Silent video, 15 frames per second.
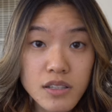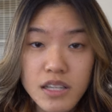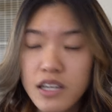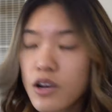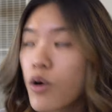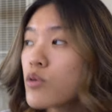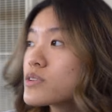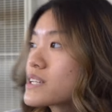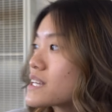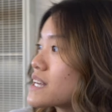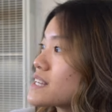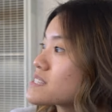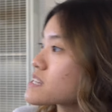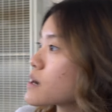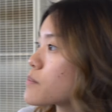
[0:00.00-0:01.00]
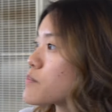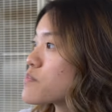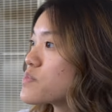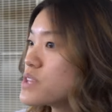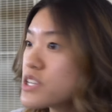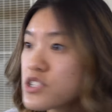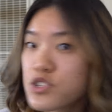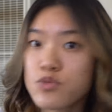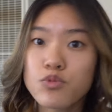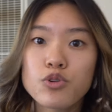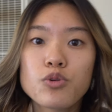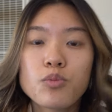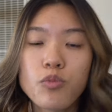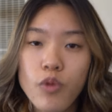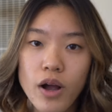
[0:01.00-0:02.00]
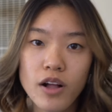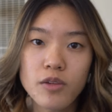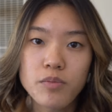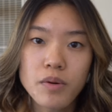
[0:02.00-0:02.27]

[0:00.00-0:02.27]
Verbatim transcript: It only heats up this room well,